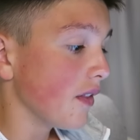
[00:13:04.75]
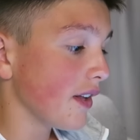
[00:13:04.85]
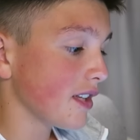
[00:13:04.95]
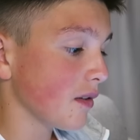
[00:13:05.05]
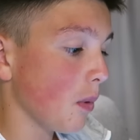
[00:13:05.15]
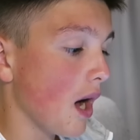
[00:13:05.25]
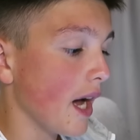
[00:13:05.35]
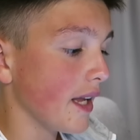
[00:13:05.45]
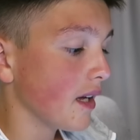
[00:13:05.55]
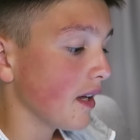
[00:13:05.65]
This is
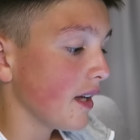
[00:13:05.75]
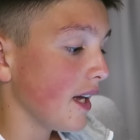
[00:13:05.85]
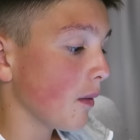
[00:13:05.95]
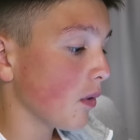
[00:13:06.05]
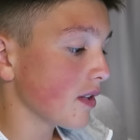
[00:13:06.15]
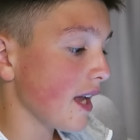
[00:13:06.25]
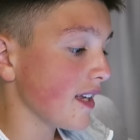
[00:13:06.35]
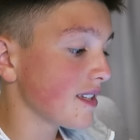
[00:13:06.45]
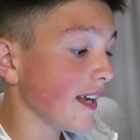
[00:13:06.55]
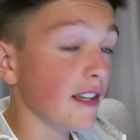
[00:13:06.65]
why. It was
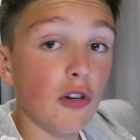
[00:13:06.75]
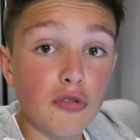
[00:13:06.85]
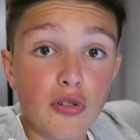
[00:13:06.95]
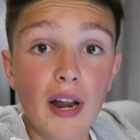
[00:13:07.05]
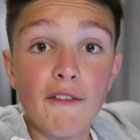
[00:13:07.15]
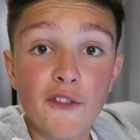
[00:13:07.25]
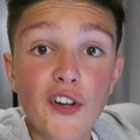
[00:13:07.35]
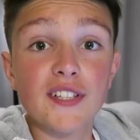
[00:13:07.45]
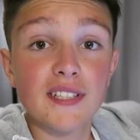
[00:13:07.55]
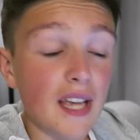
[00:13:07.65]
a
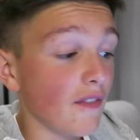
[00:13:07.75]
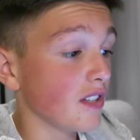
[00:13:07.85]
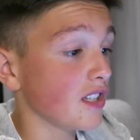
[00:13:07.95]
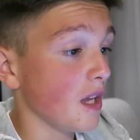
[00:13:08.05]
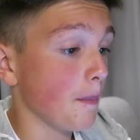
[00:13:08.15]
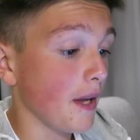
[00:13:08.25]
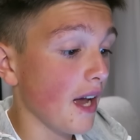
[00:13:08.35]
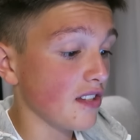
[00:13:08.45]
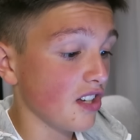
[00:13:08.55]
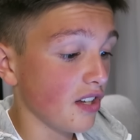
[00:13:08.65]
637 CP,
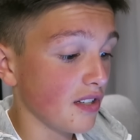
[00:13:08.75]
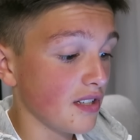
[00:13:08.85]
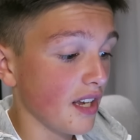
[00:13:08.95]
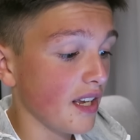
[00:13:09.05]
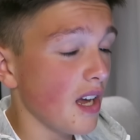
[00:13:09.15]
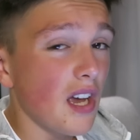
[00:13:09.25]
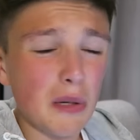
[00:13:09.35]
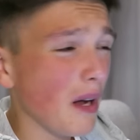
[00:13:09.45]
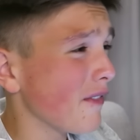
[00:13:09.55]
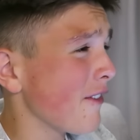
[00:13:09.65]
as you can see.
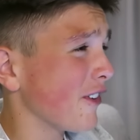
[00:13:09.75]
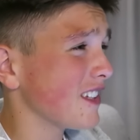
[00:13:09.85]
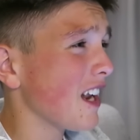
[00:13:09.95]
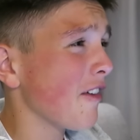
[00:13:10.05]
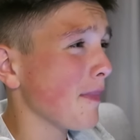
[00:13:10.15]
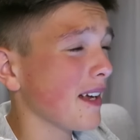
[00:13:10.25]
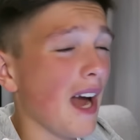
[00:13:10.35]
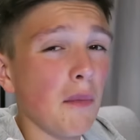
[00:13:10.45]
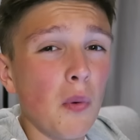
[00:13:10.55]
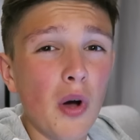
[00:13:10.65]
So even if I did have my
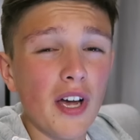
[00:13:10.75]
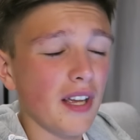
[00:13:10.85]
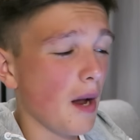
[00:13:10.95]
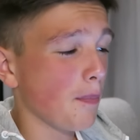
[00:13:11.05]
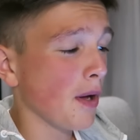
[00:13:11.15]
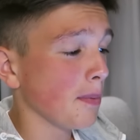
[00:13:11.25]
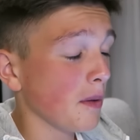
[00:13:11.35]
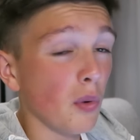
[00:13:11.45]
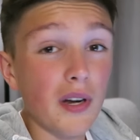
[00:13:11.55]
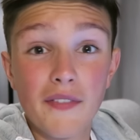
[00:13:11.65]
camera working, I
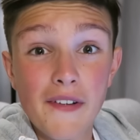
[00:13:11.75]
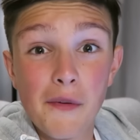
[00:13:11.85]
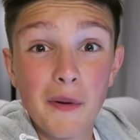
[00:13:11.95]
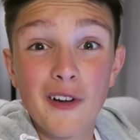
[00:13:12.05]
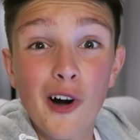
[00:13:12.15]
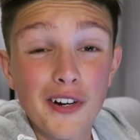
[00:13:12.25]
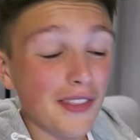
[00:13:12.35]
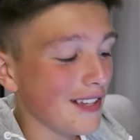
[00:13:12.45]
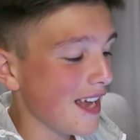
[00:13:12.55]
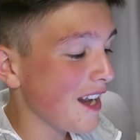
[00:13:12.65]
probably wouldn't have even recorded
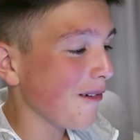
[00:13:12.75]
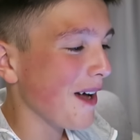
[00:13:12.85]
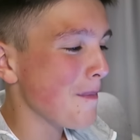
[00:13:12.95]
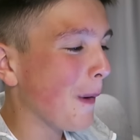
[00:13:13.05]
this anyway.